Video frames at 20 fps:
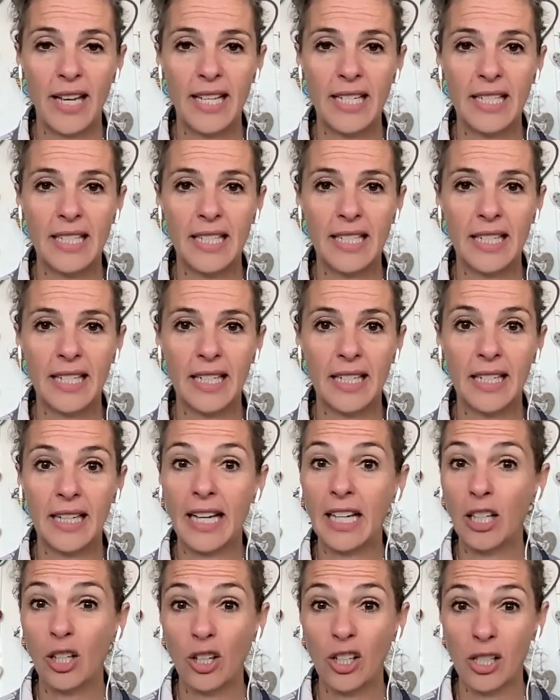and
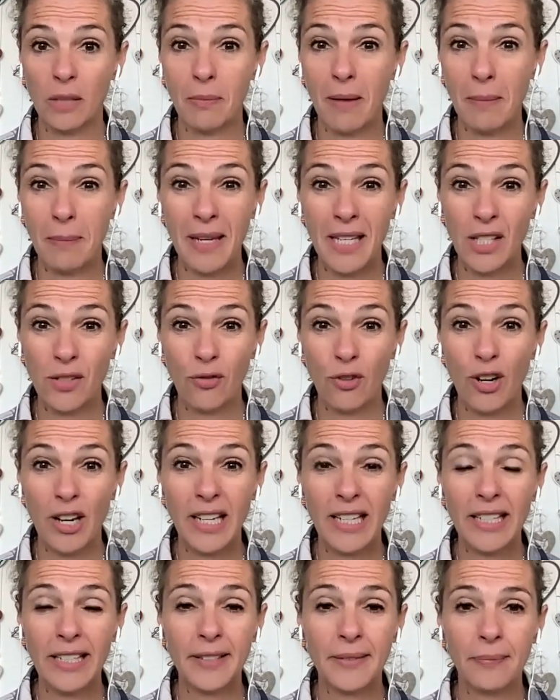I'd lost my best
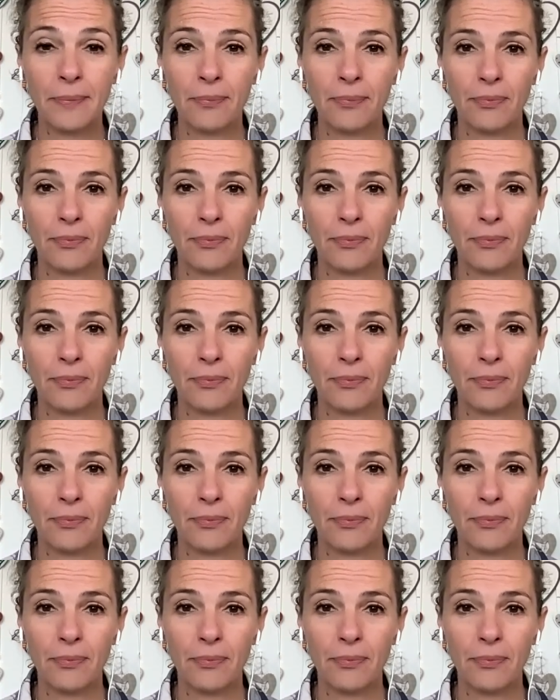friend.